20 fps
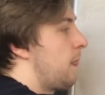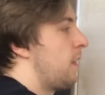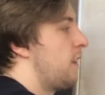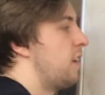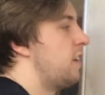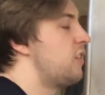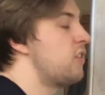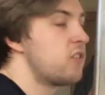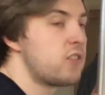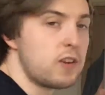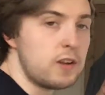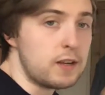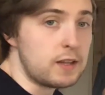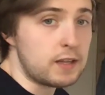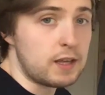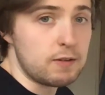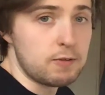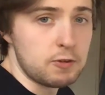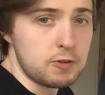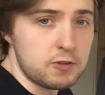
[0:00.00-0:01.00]
this is going to
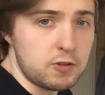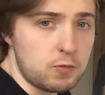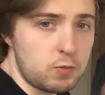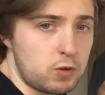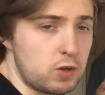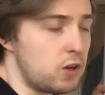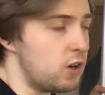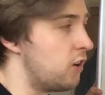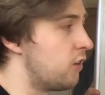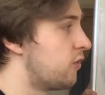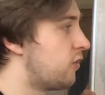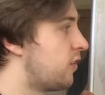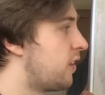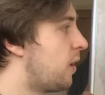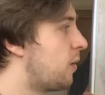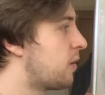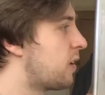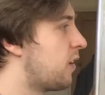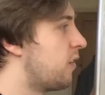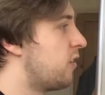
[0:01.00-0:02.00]
give us the wrong answer. That
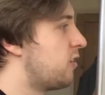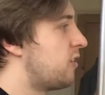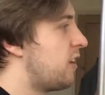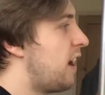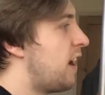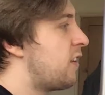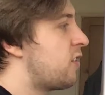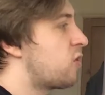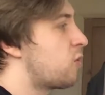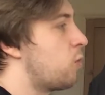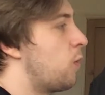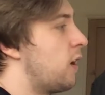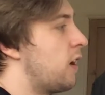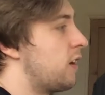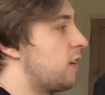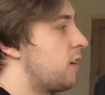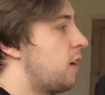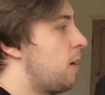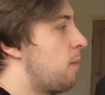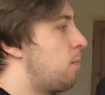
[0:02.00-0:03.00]
will give us x
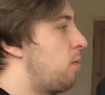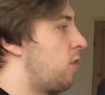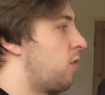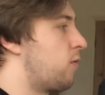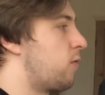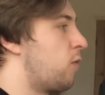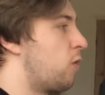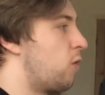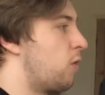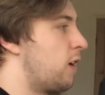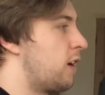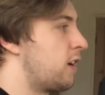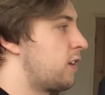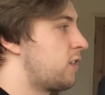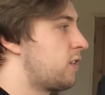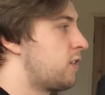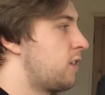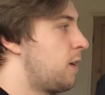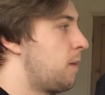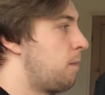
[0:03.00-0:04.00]
squared plus
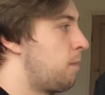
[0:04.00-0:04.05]
4x